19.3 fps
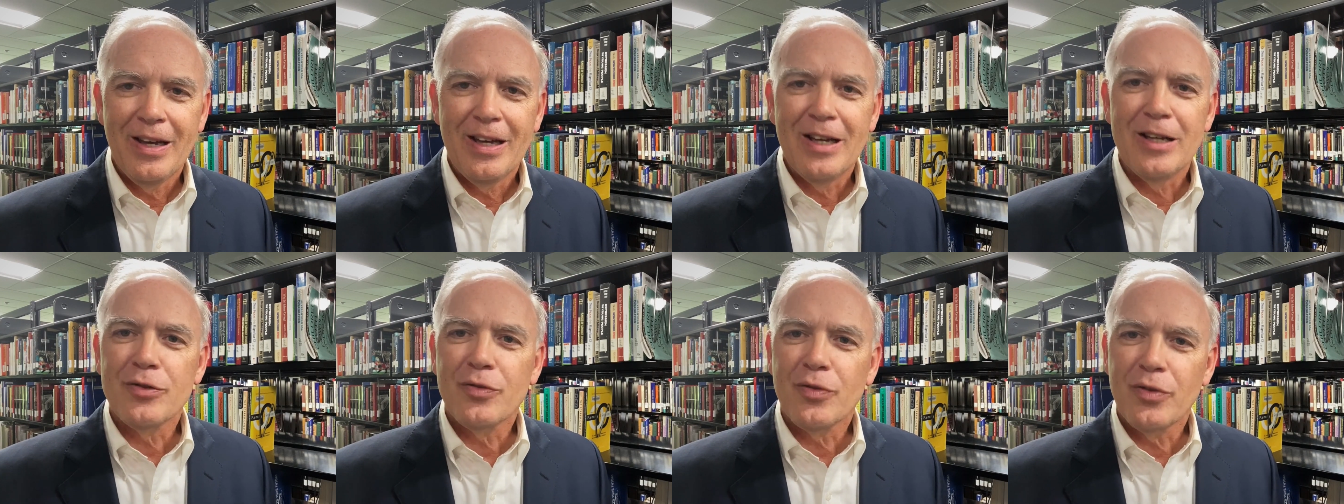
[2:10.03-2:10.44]

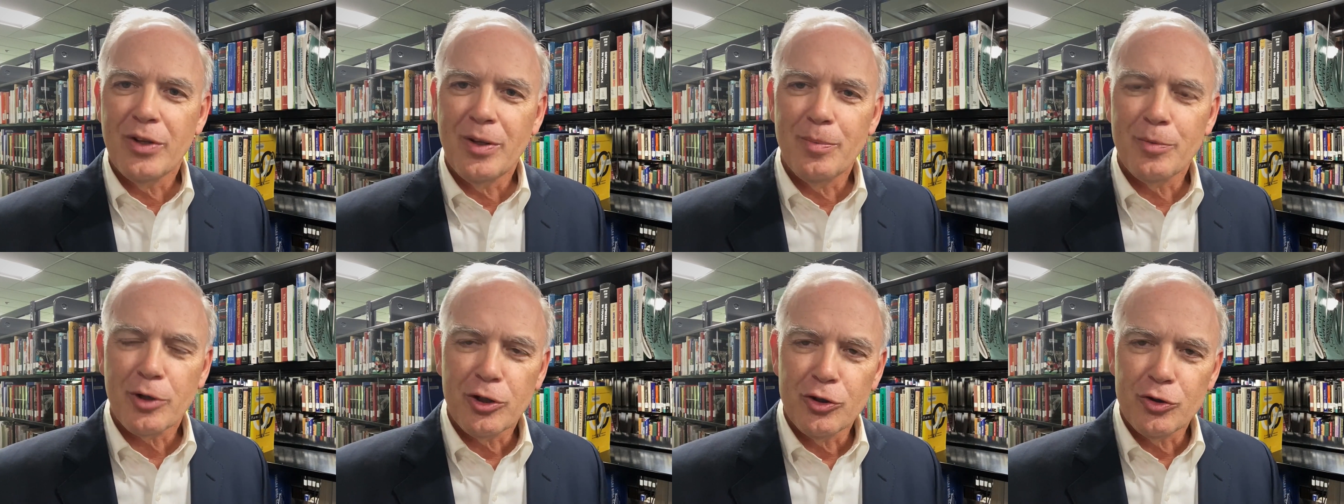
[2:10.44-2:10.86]
is for
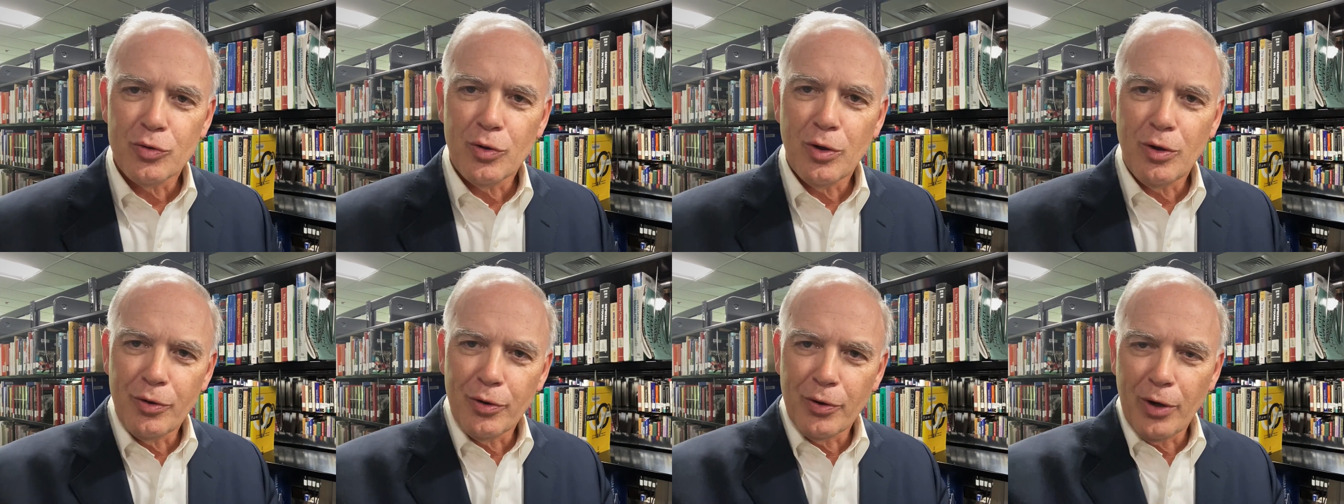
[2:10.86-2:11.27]
them to
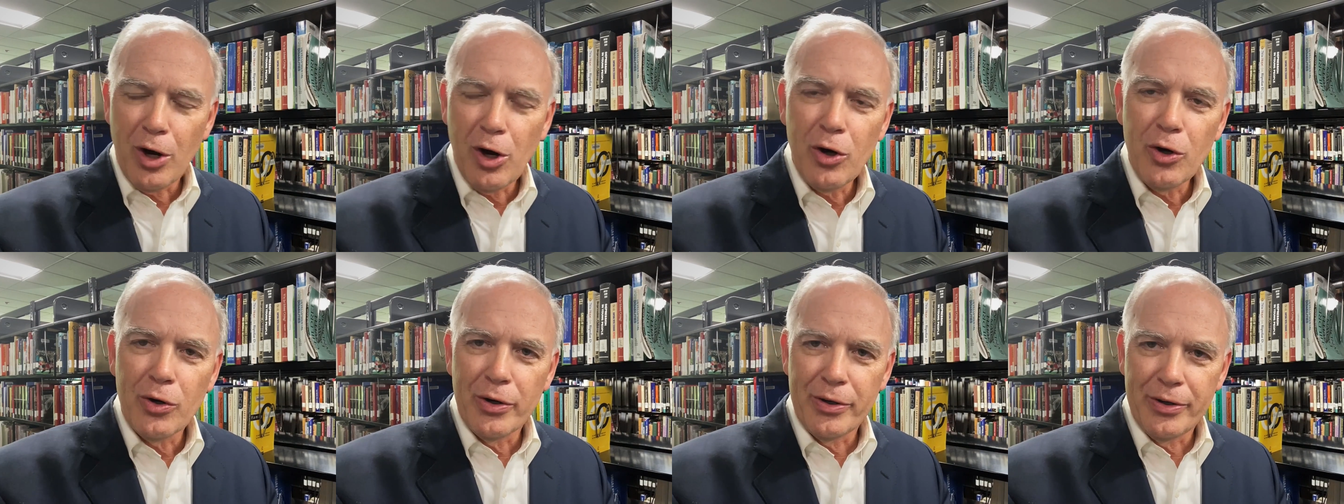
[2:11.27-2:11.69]
control their
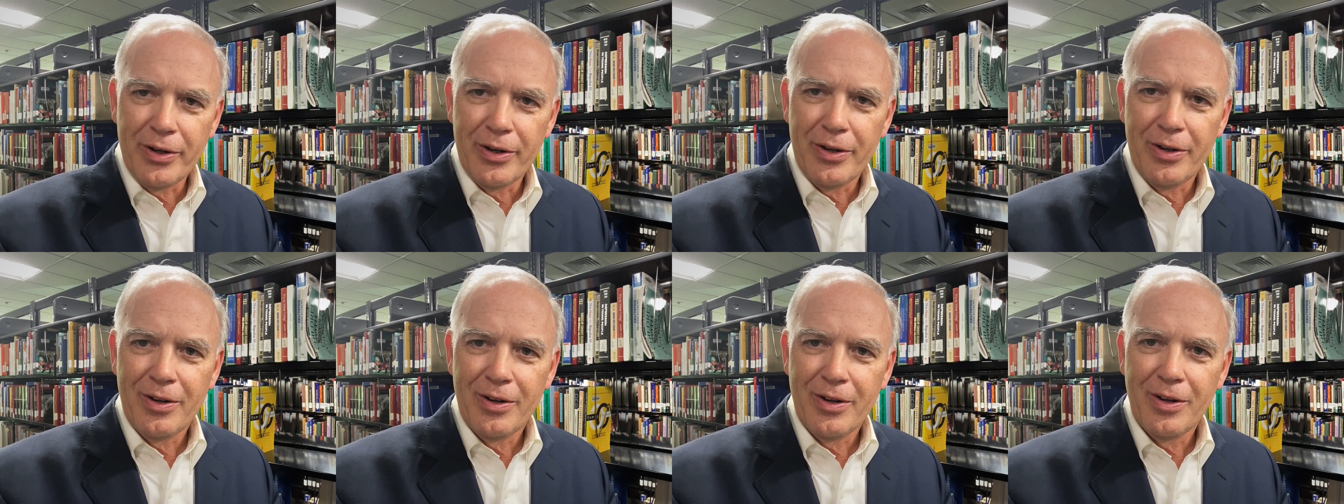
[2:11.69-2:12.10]
own
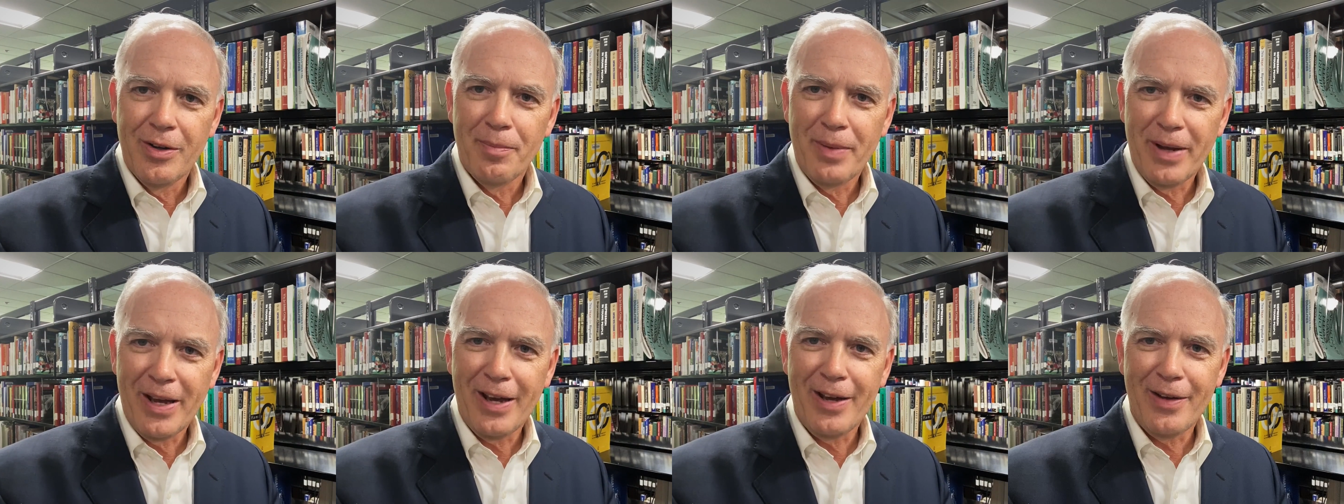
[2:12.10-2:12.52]

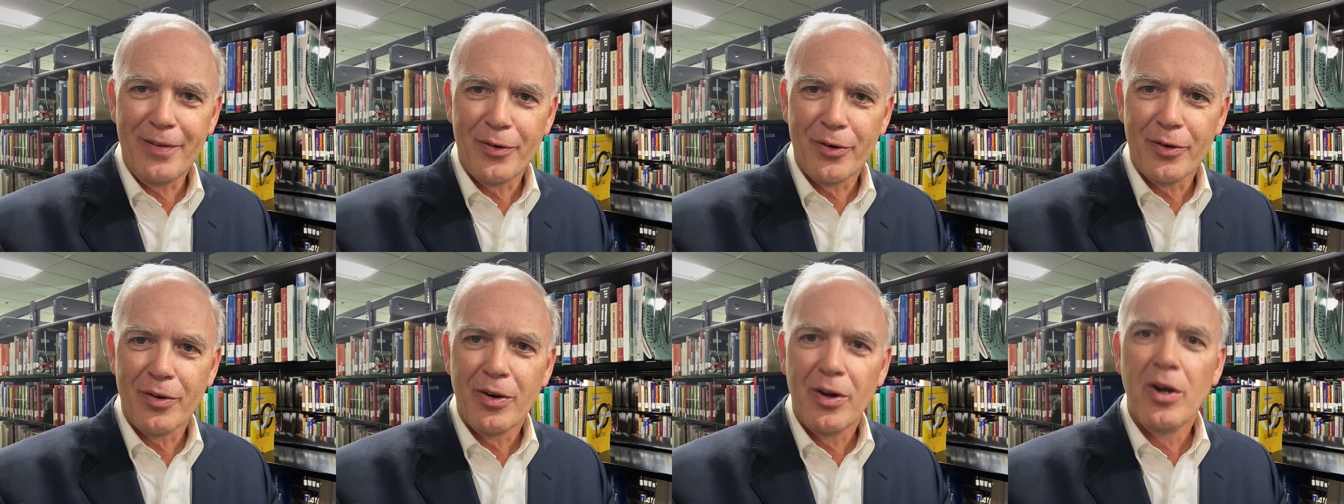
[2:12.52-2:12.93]

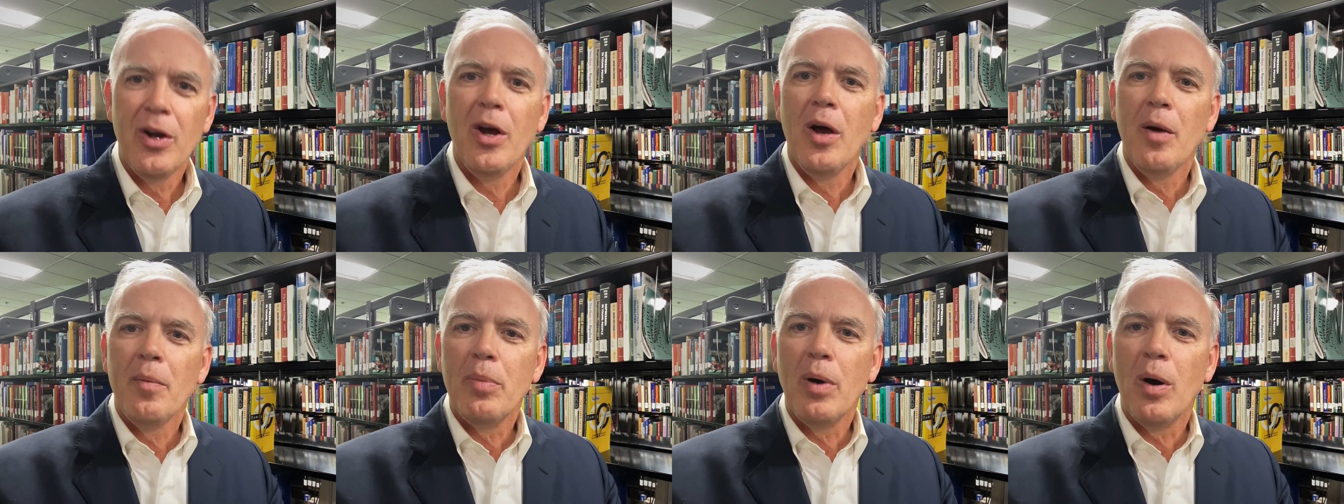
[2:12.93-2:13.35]
behavior,
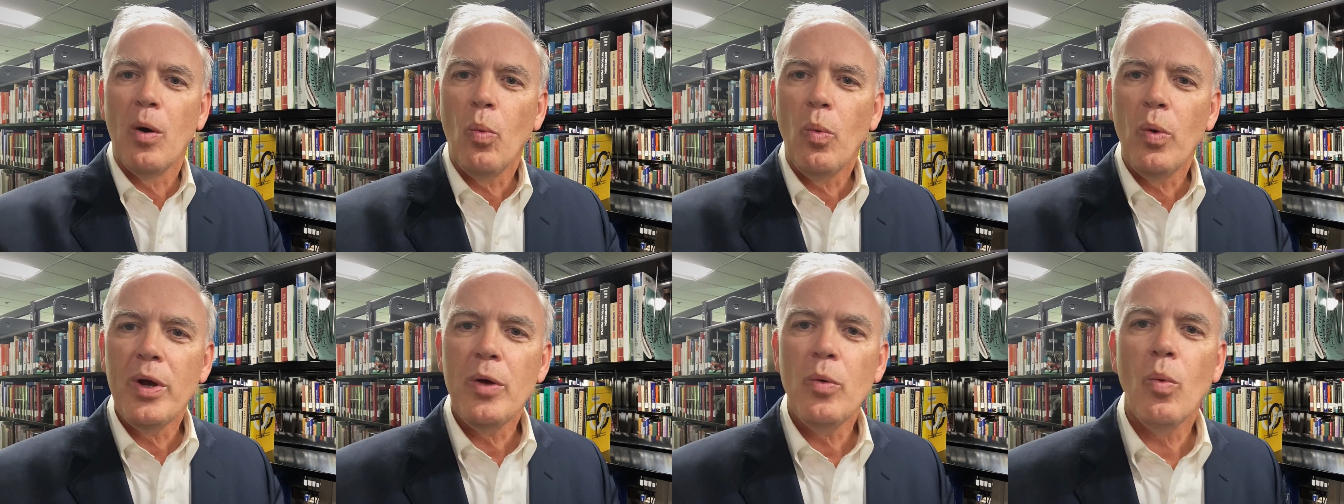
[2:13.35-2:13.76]
but
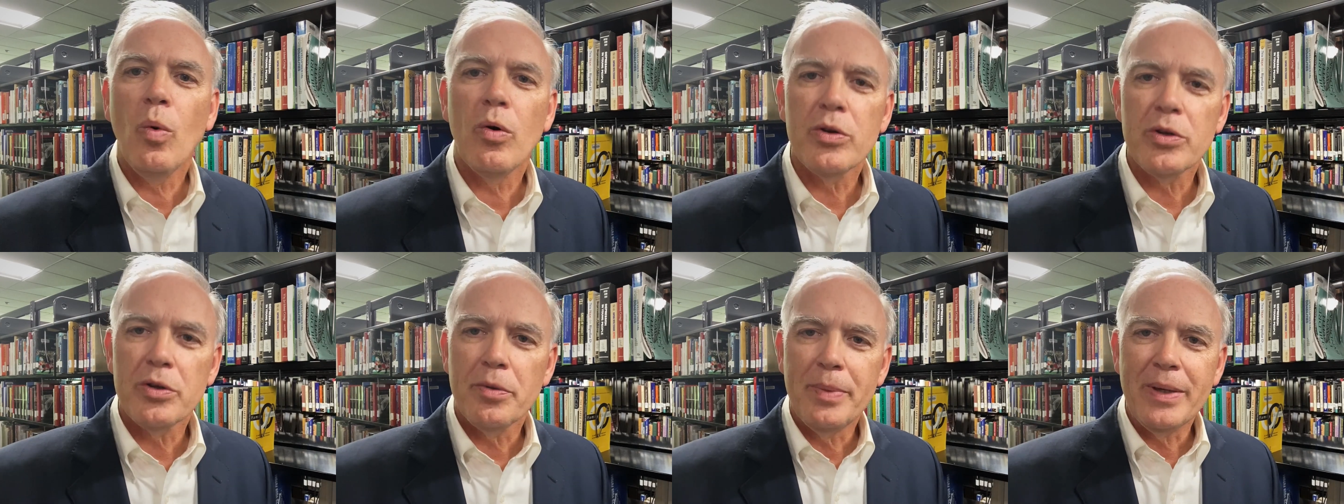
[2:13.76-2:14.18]
we
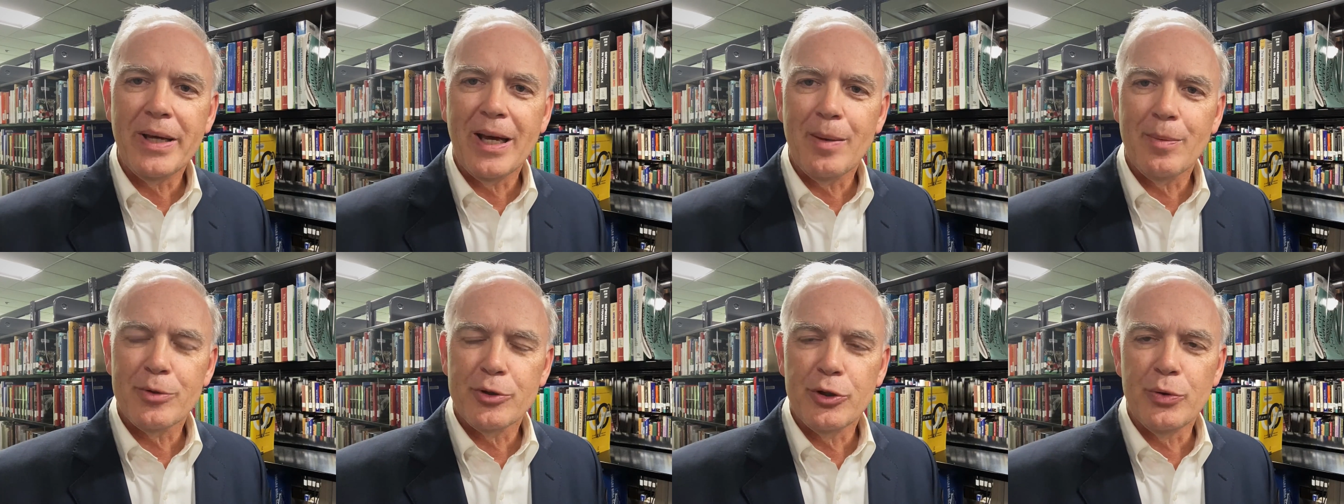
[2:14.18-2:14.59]
want to be
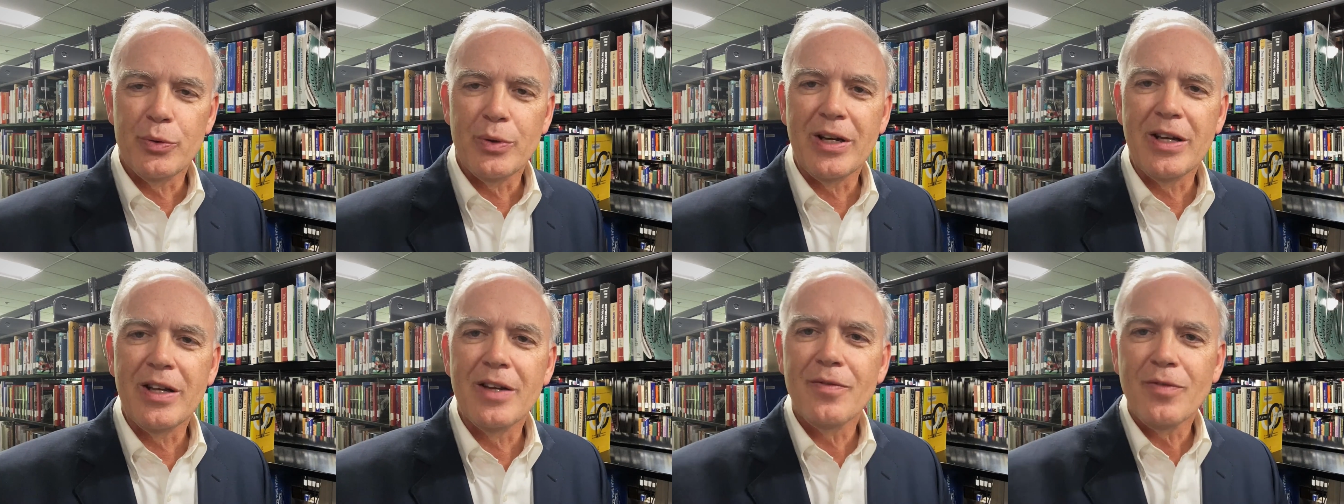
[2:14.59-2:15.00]
able to
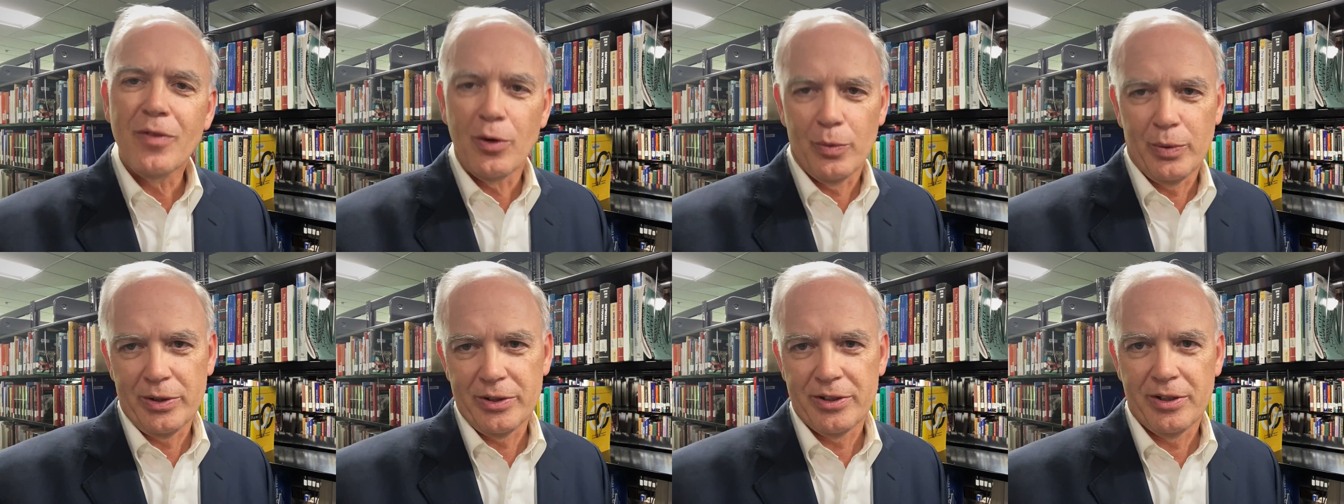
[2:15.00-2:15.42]

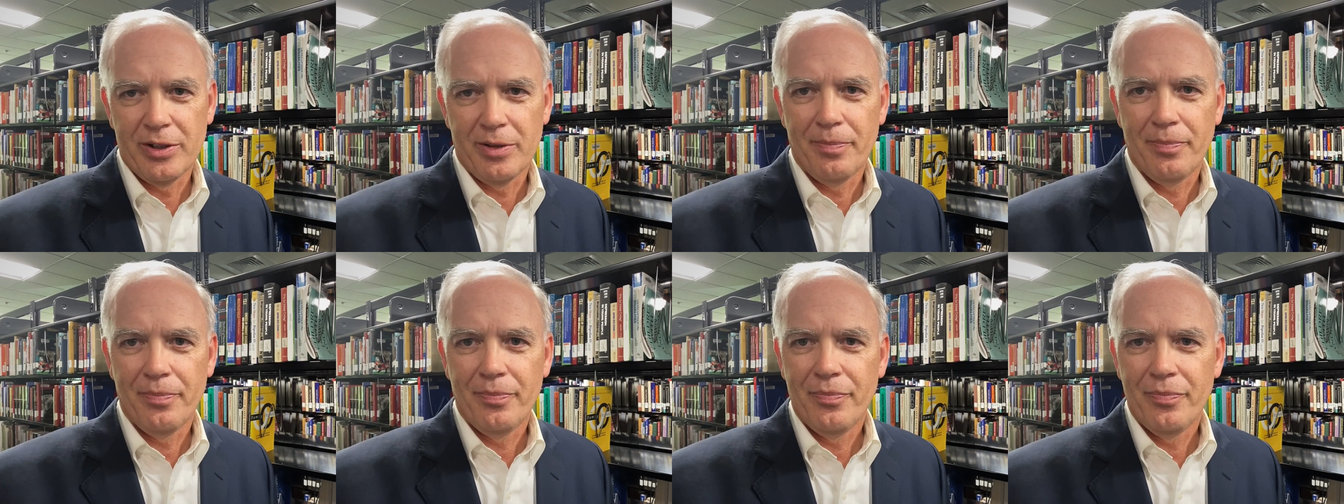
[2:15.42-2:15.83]
influence them.